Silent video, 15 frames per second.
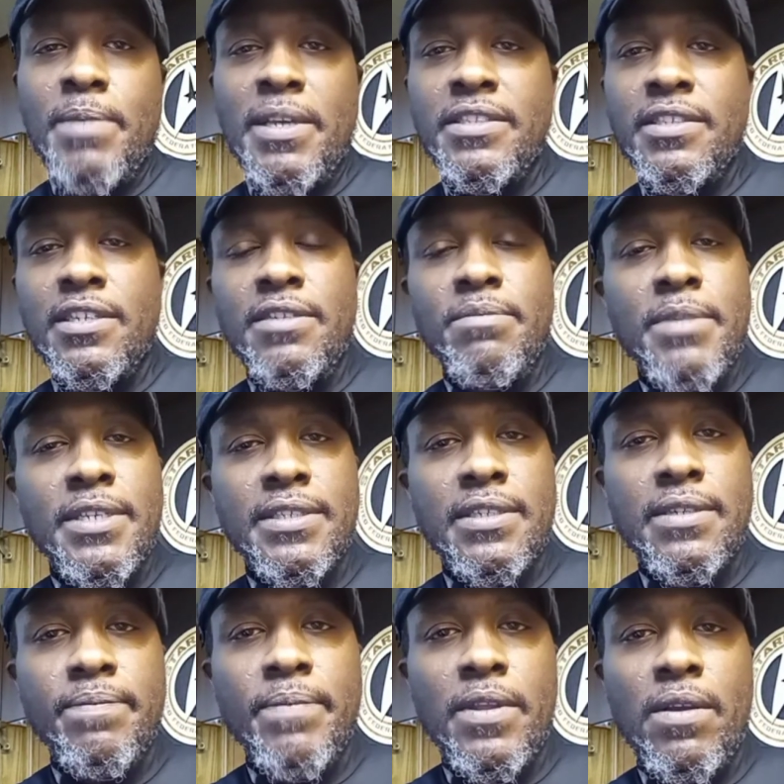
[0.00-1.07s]
basically
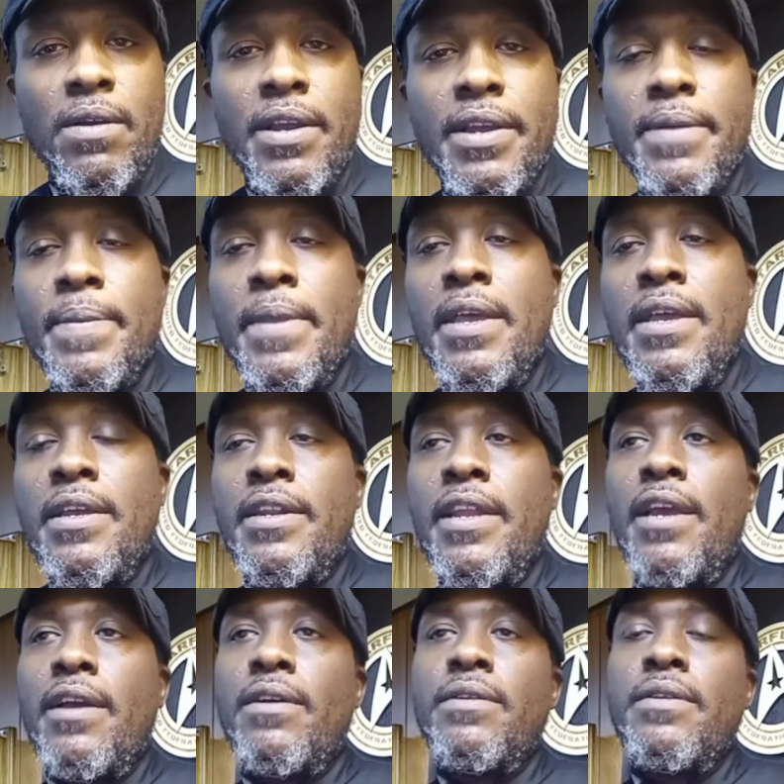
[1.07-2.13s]
missing. All right,
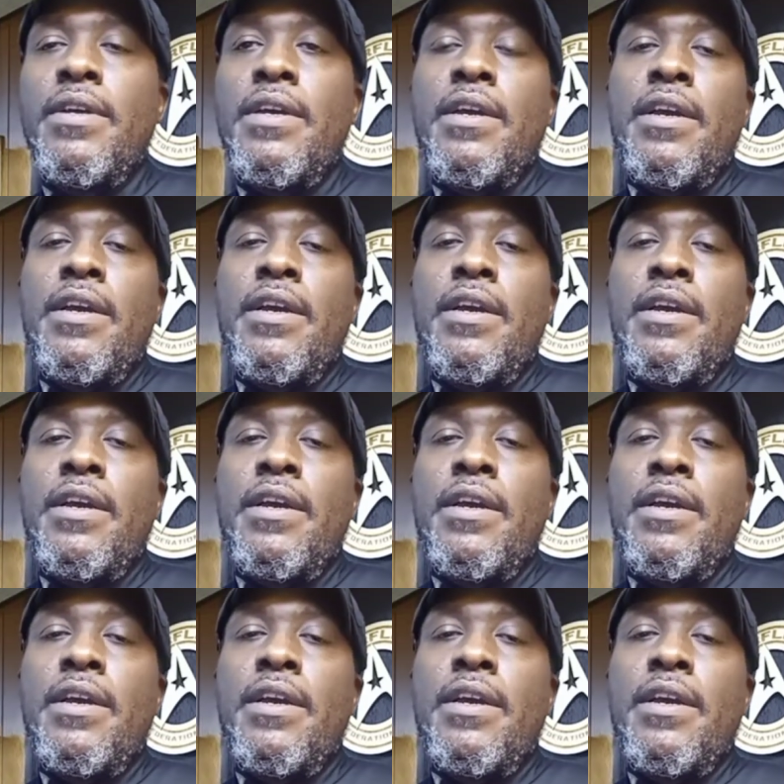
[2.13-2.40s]
now